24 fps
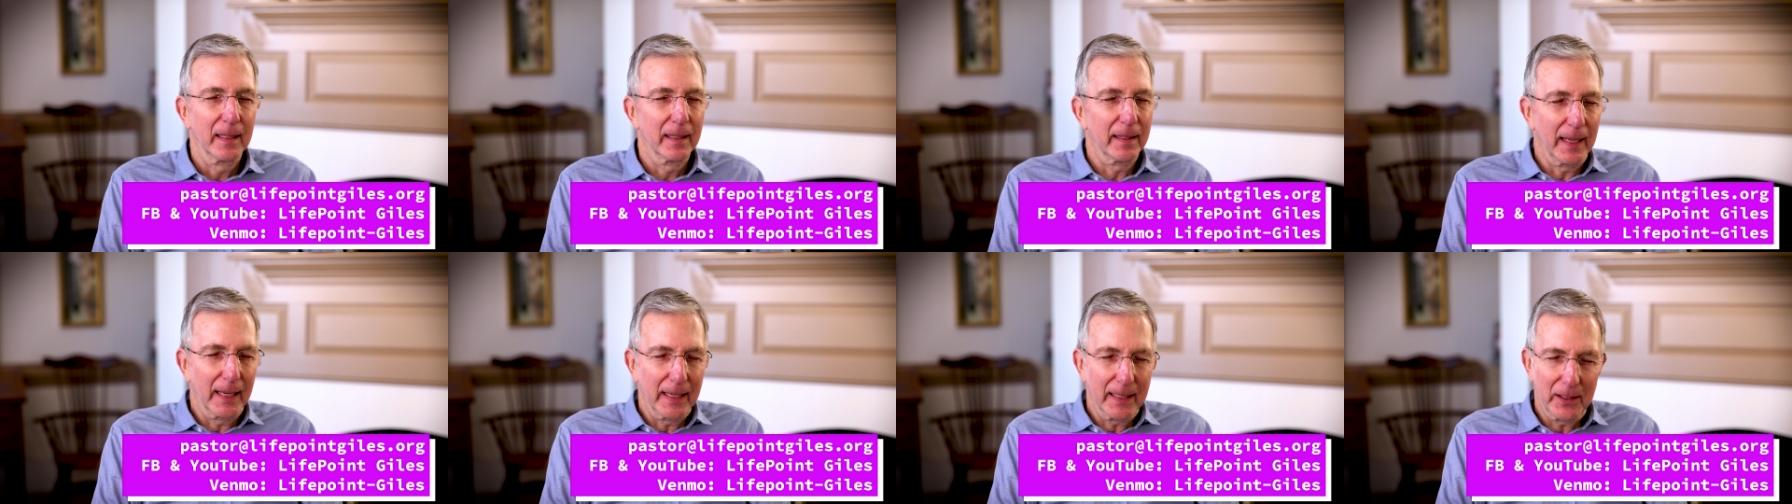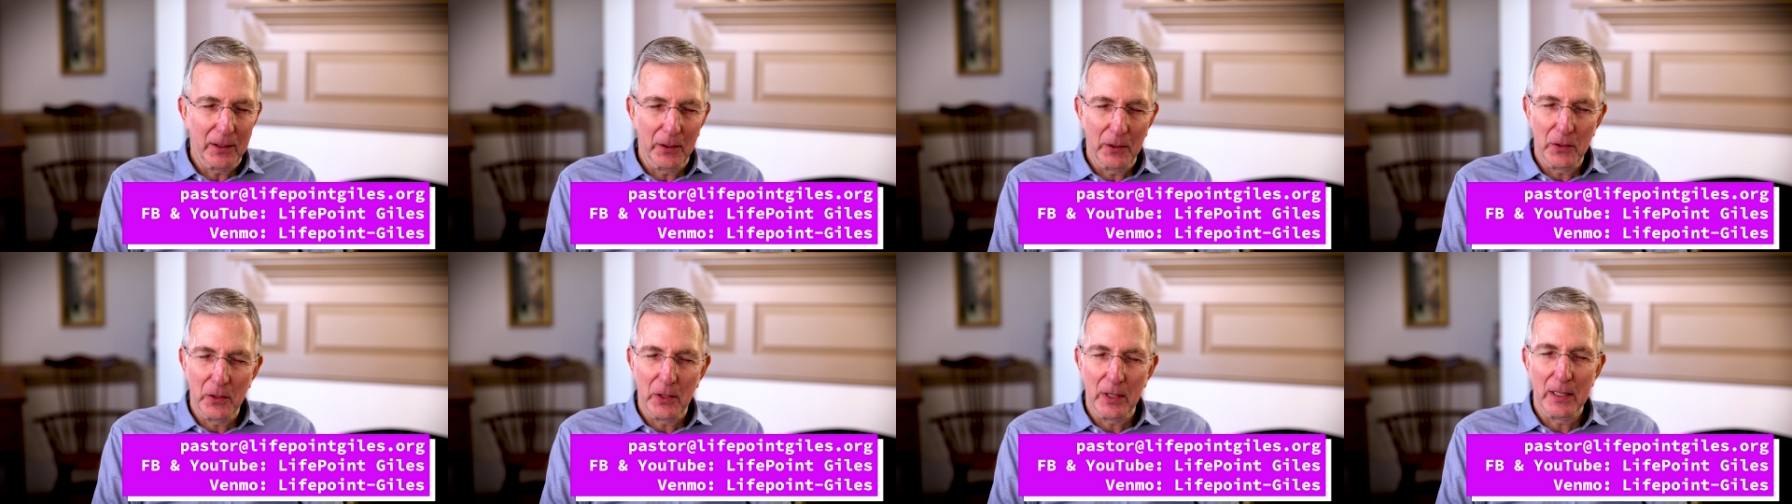
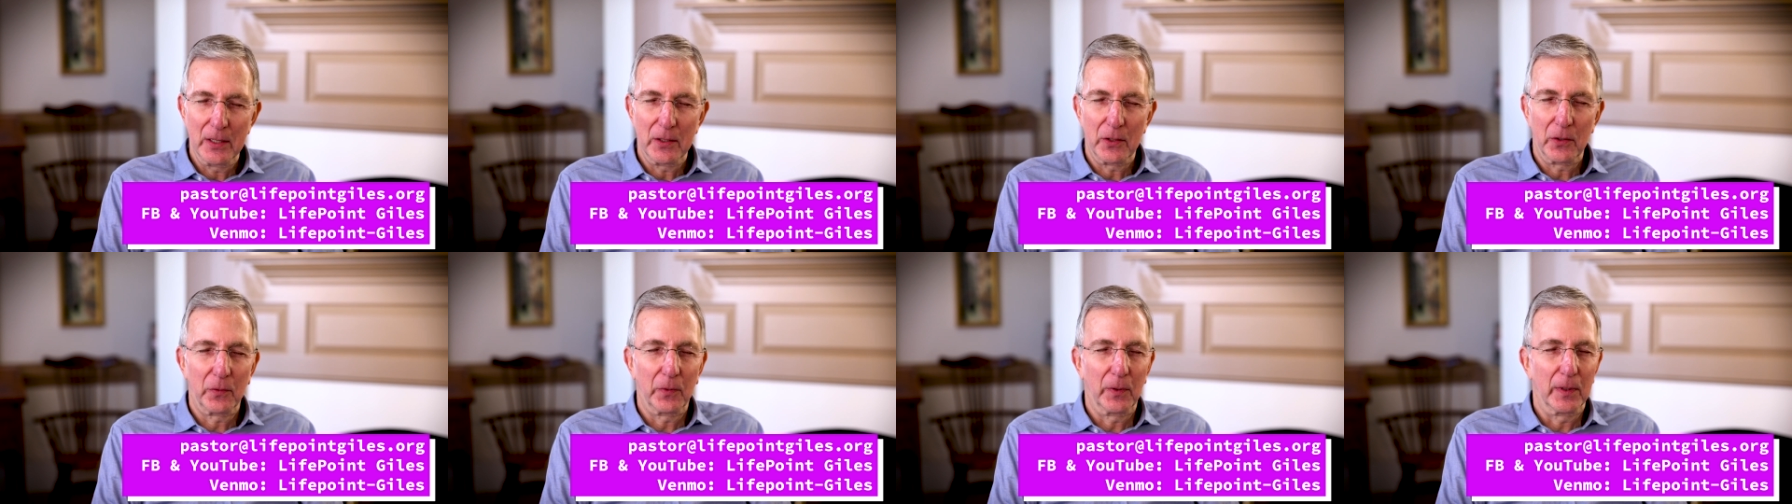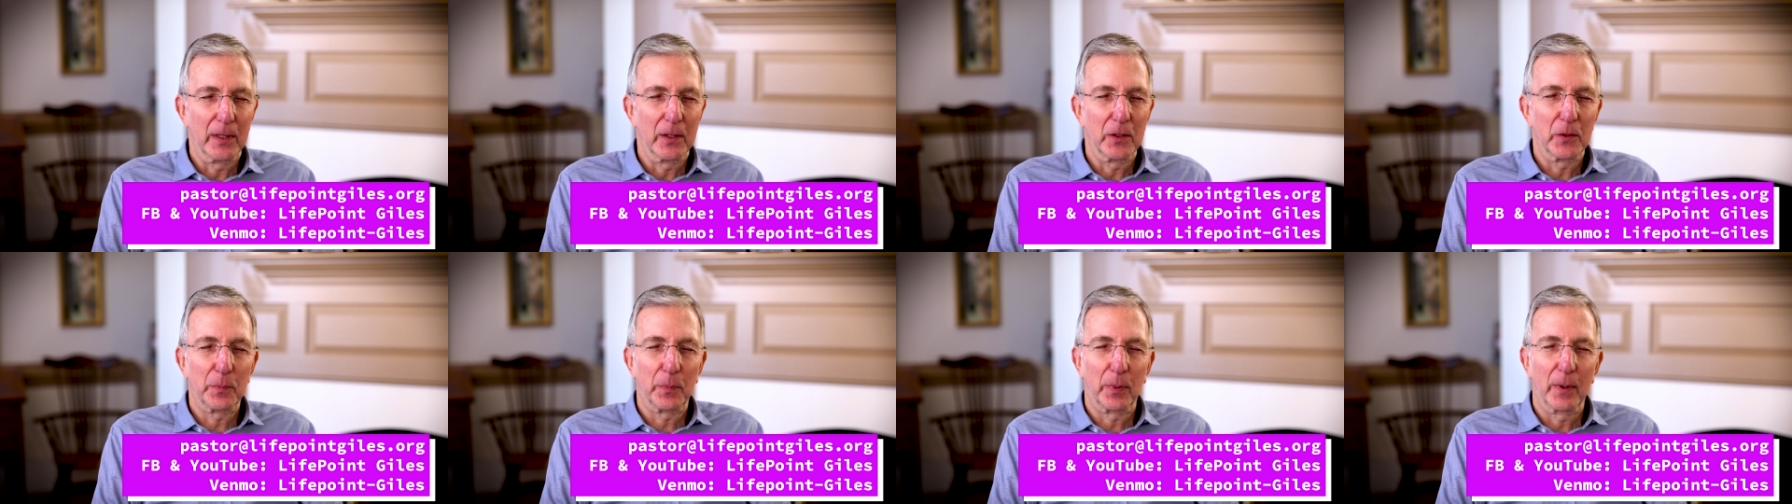Thank you, Jesus, for
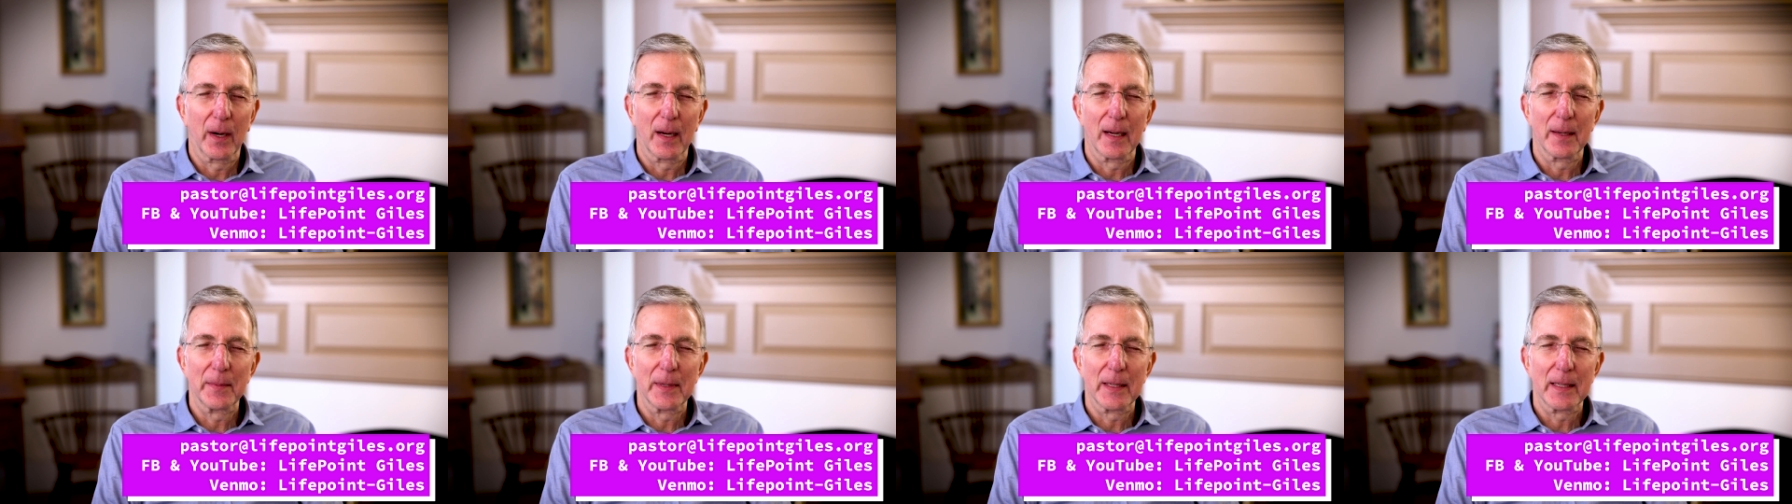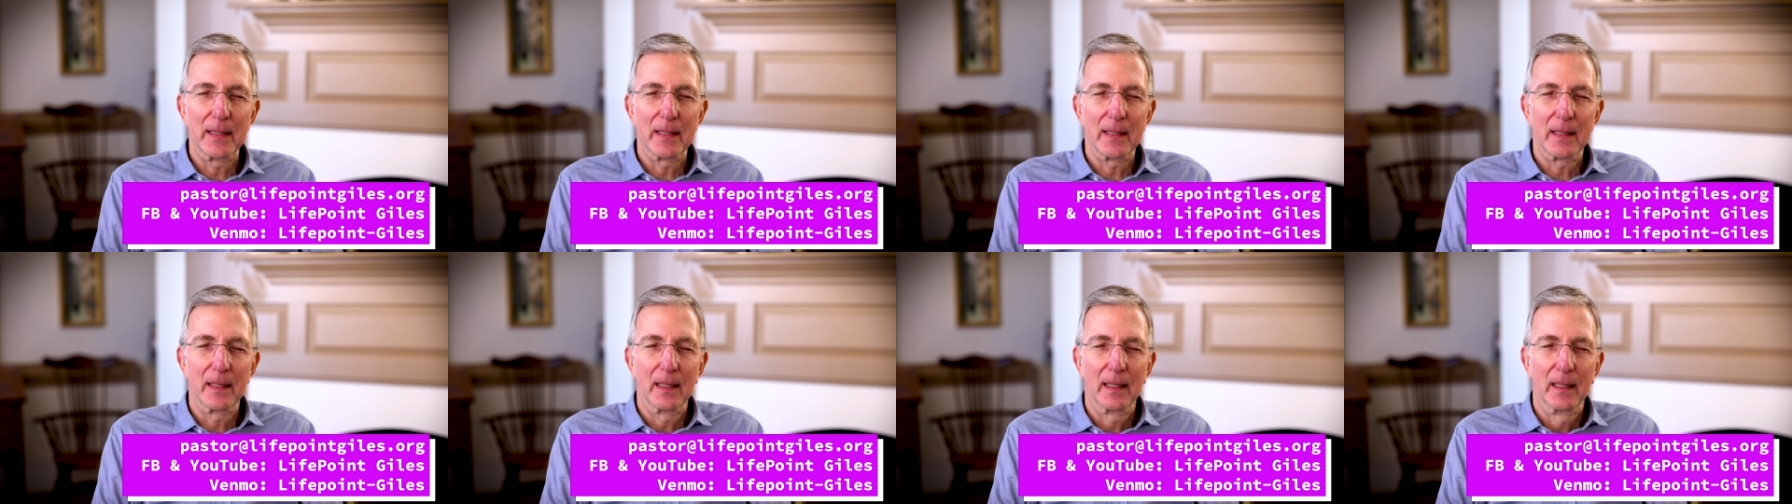this
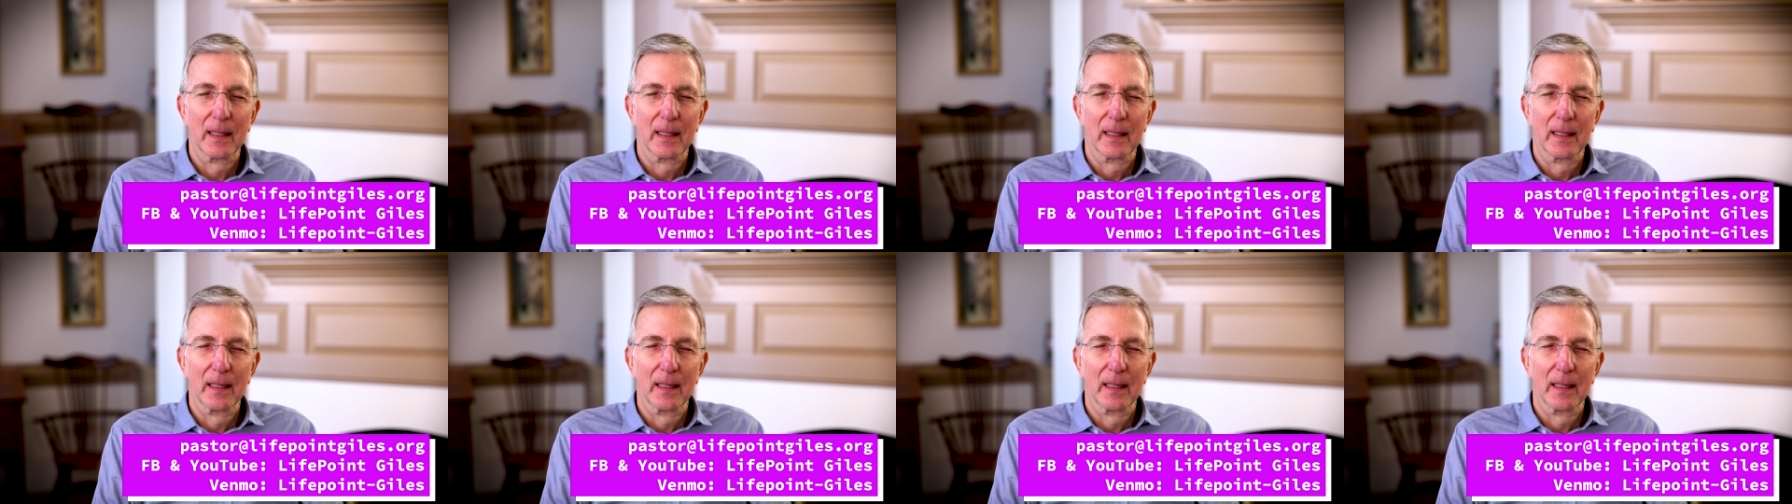promise.